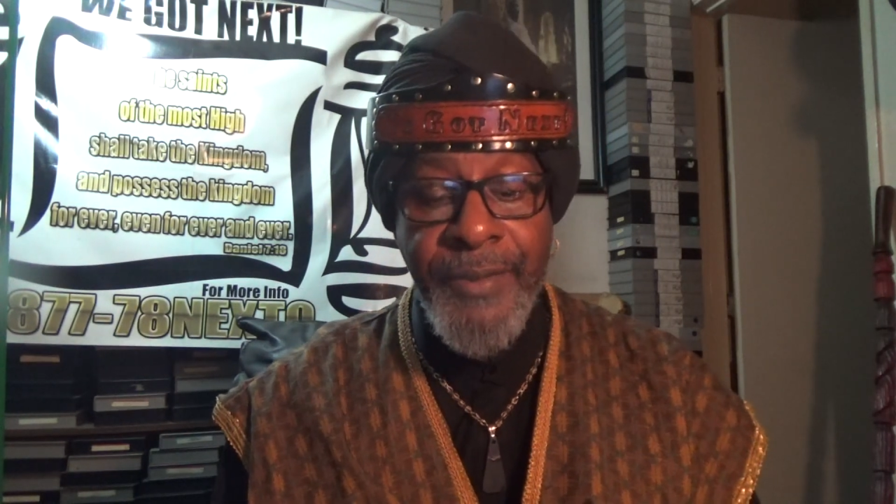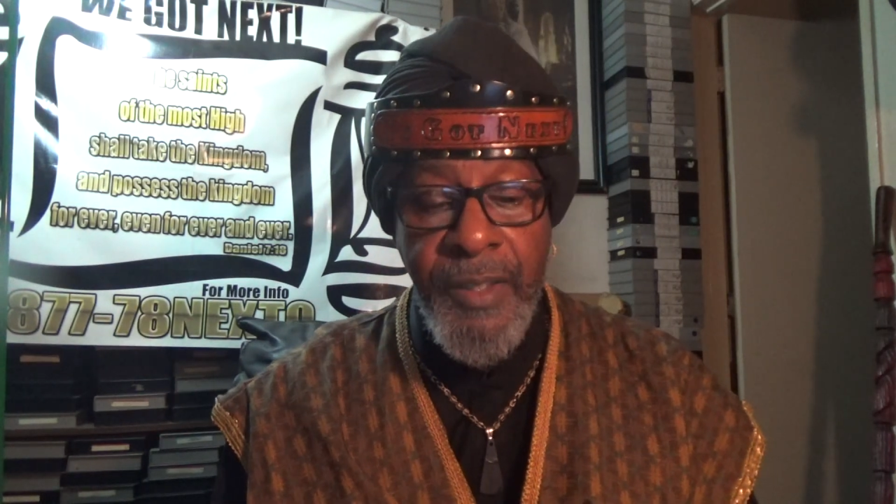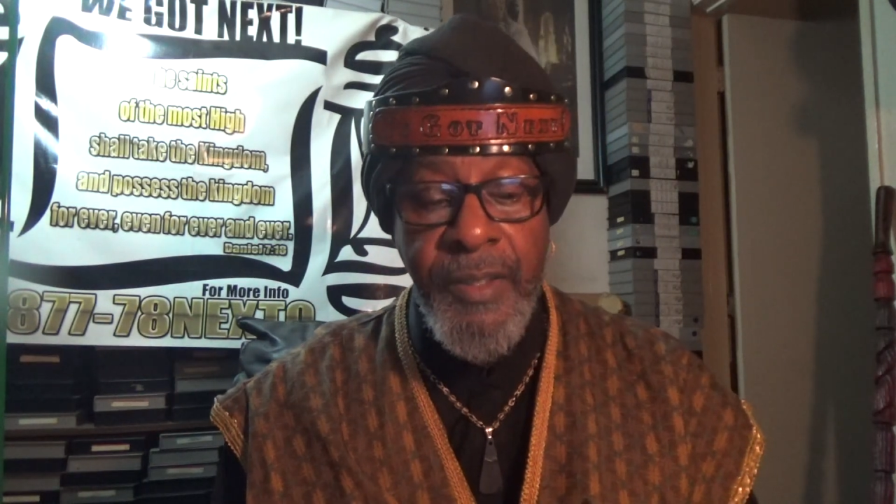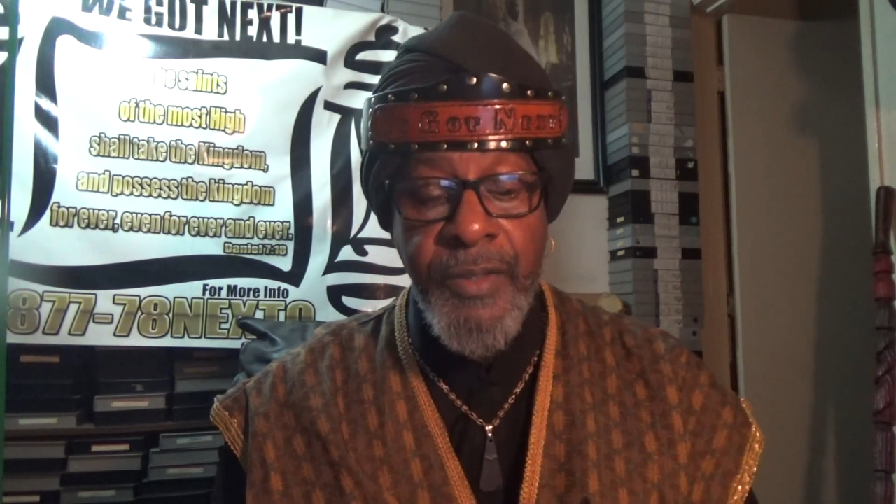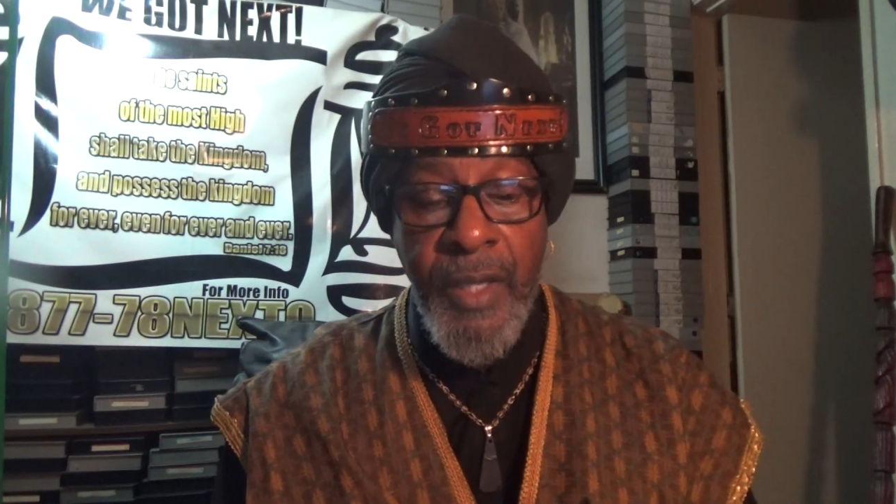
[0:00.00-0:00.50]

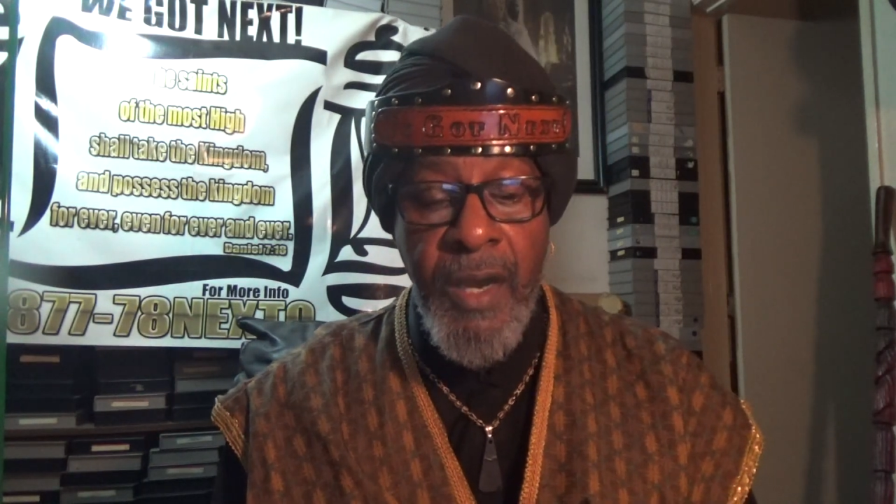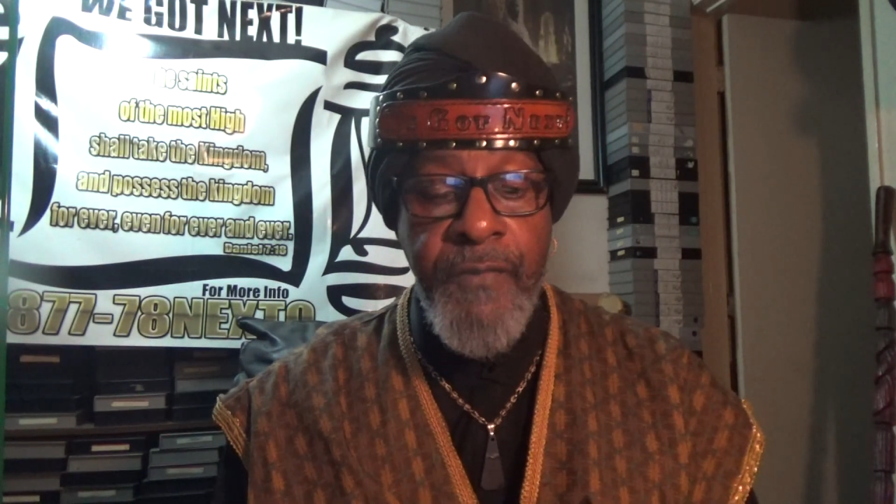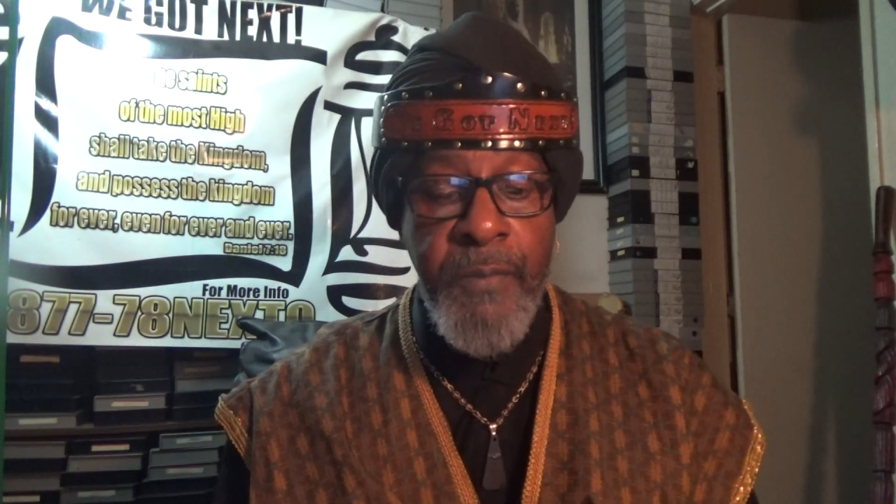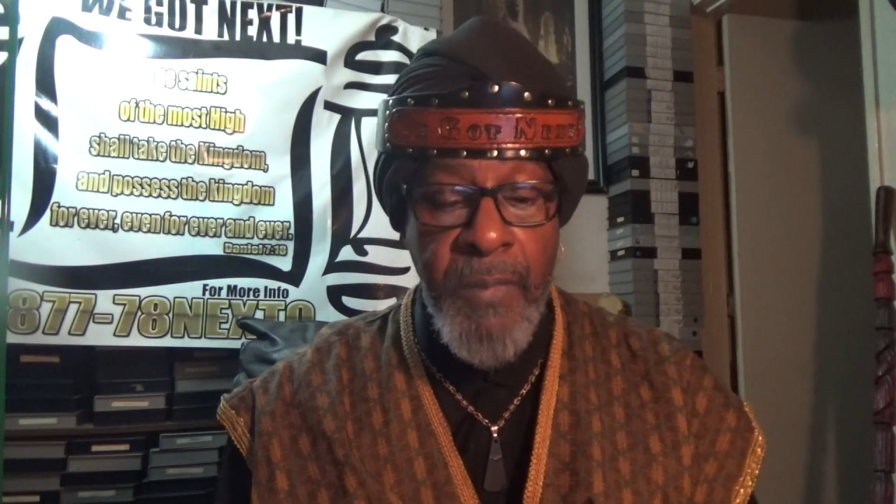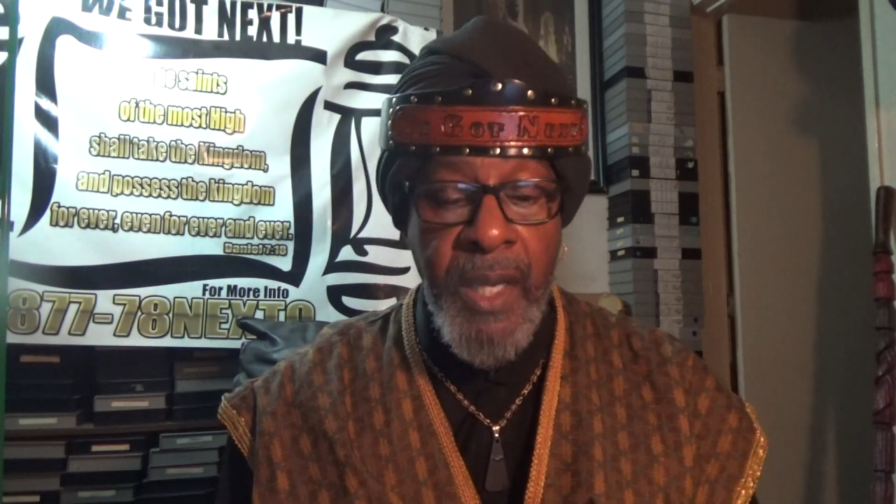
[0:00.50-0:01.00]
teach
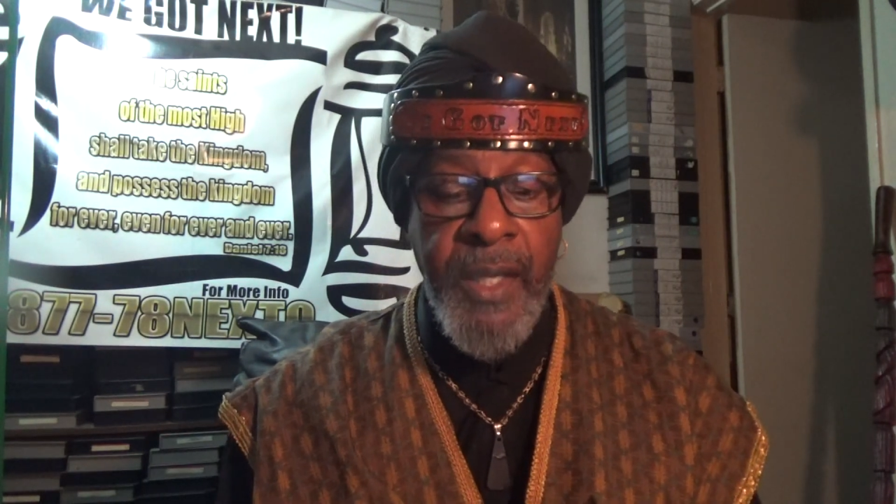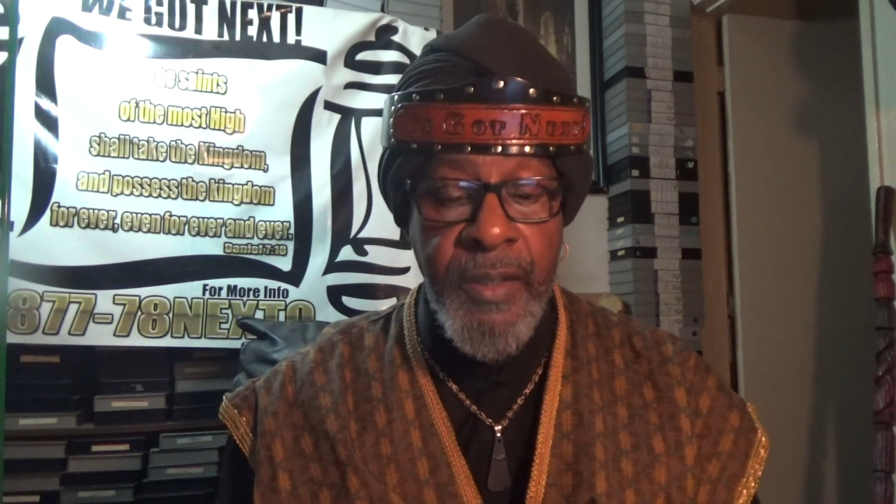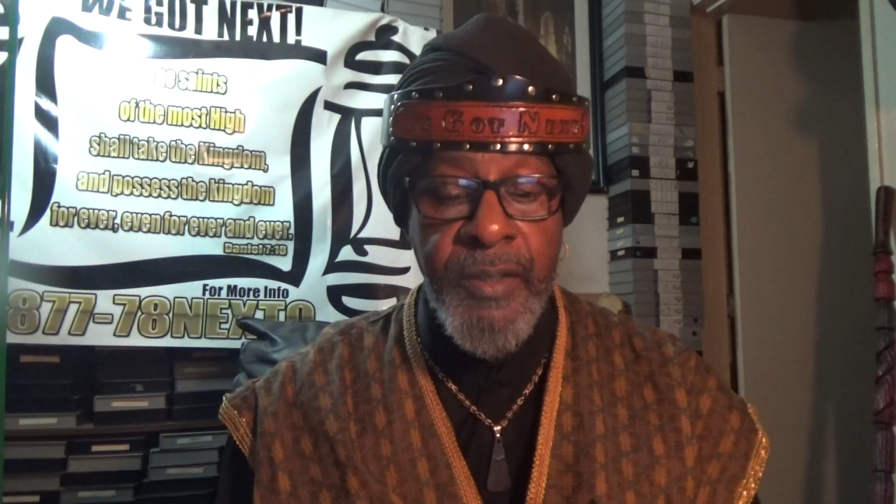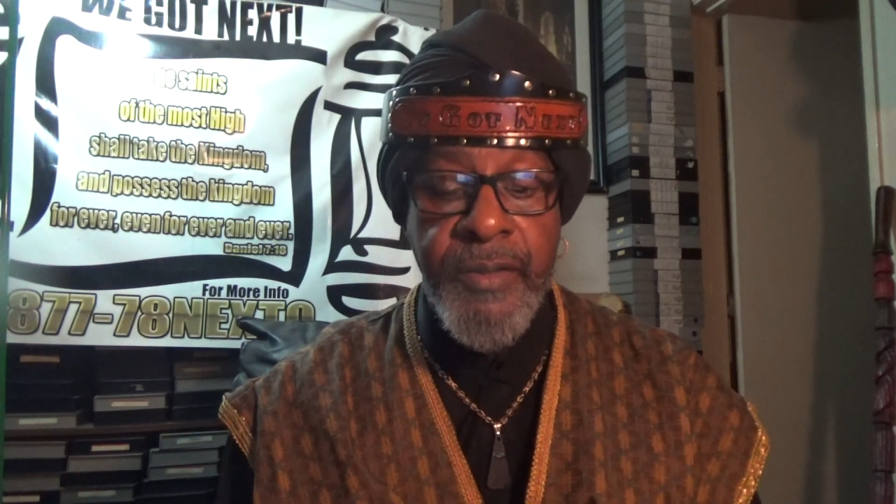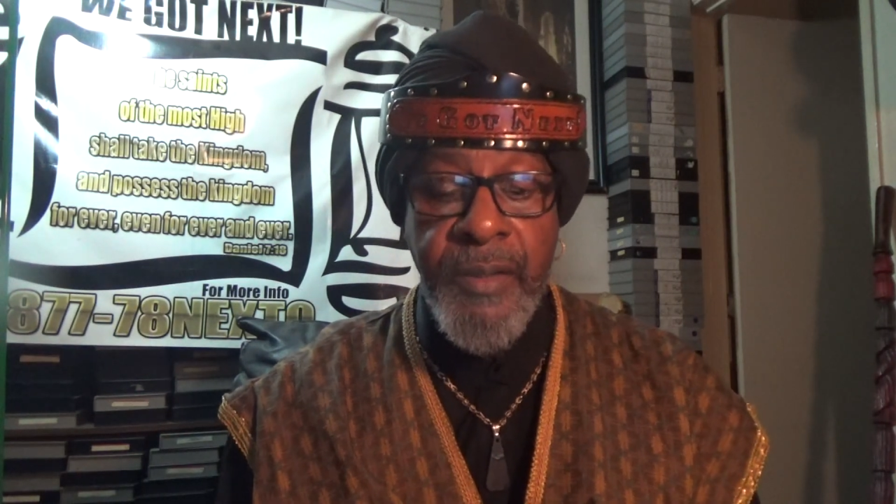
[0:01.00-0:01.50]
every man
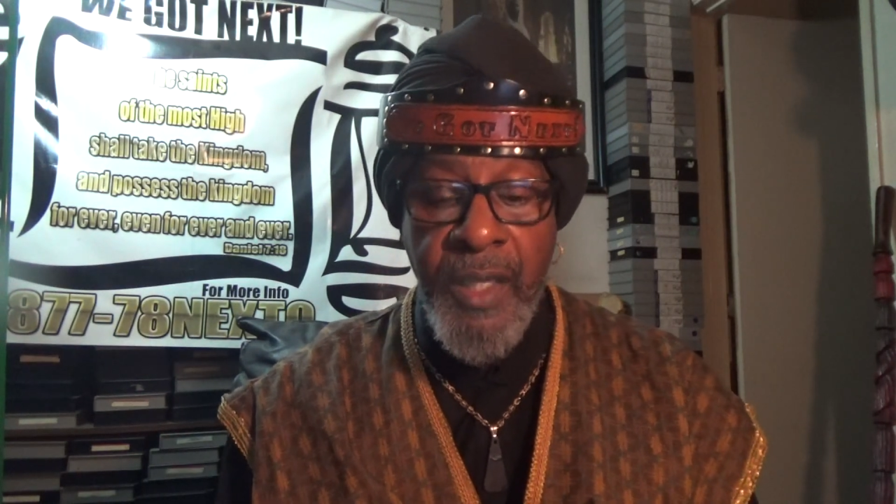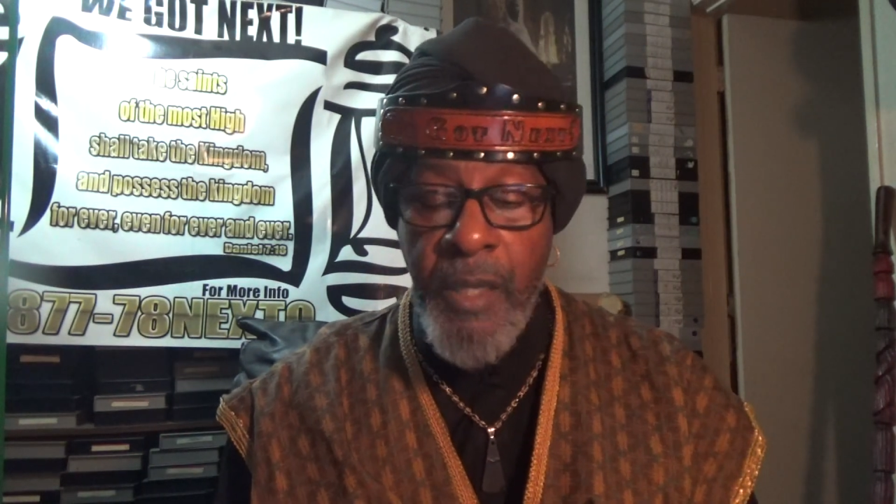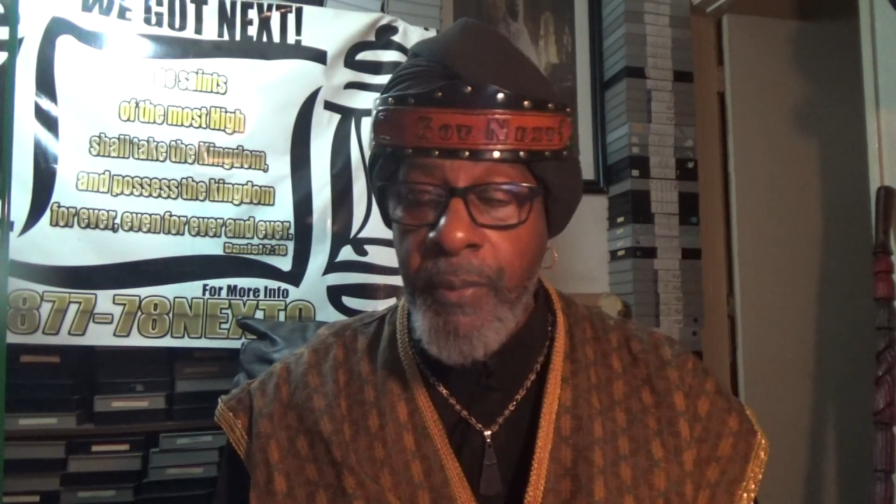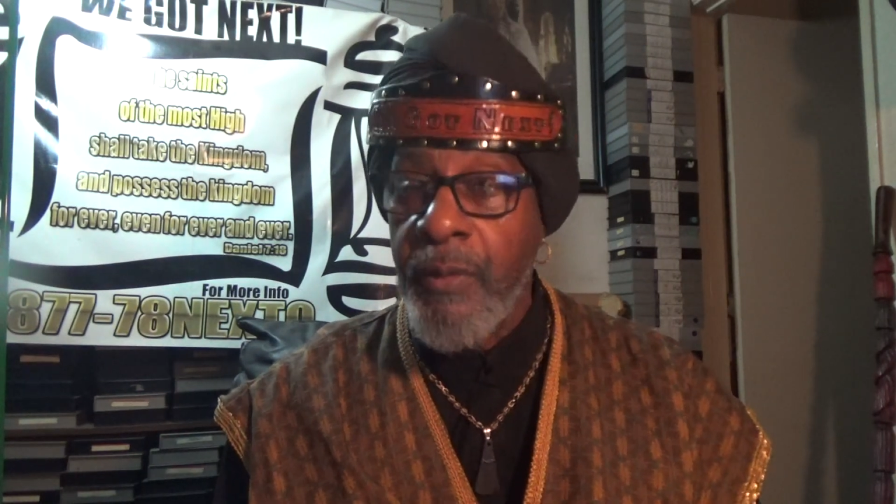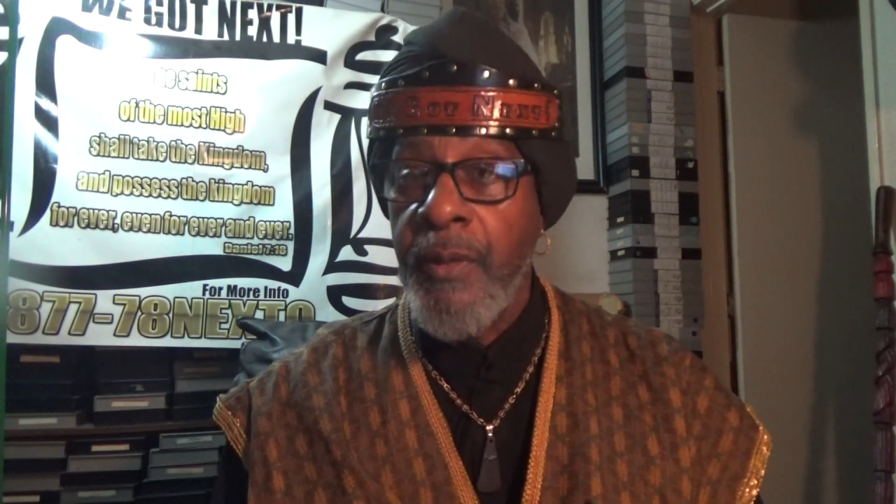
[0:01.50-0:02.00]
his
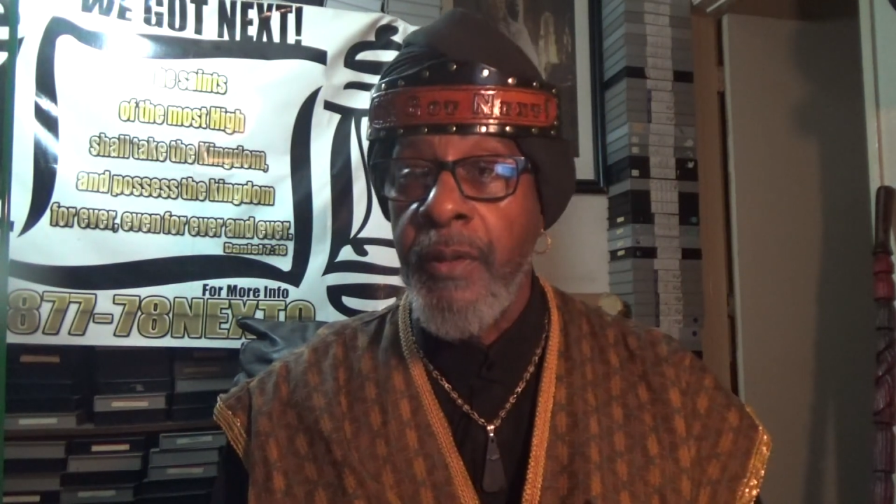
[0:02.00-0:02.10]
neighbor